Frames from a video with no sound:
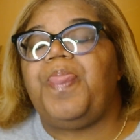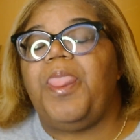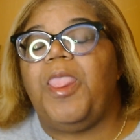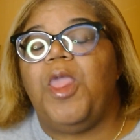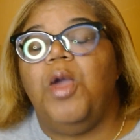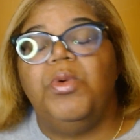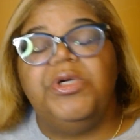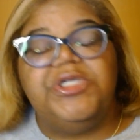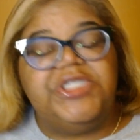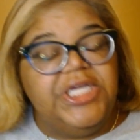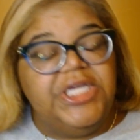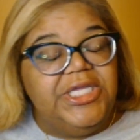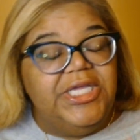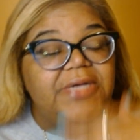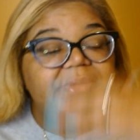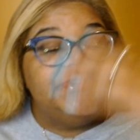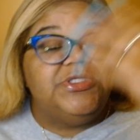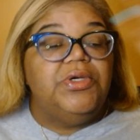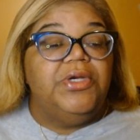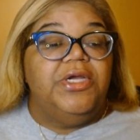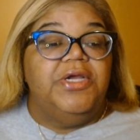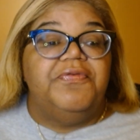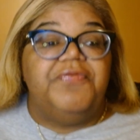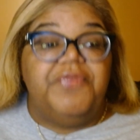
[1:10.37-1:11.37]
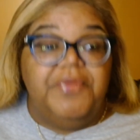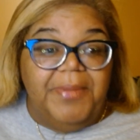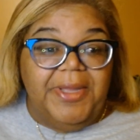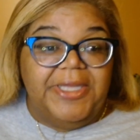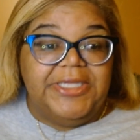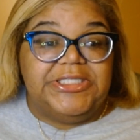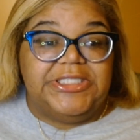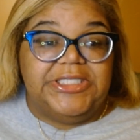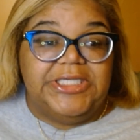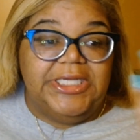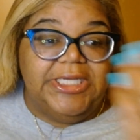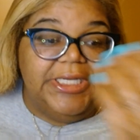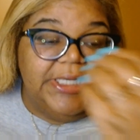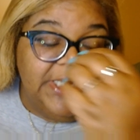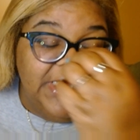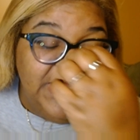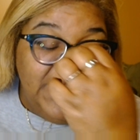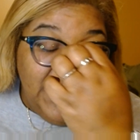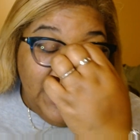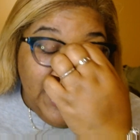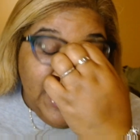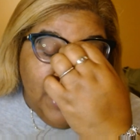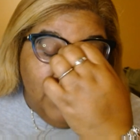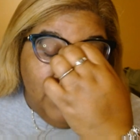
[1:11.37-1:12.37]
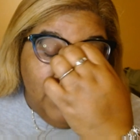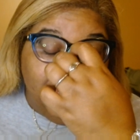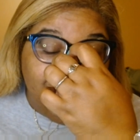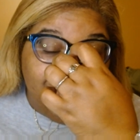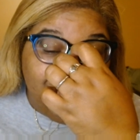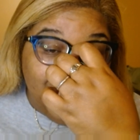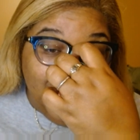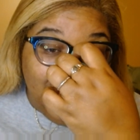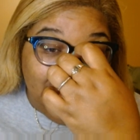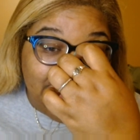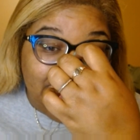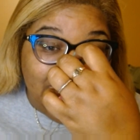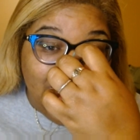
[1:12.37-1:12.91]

where she gives her information, and we find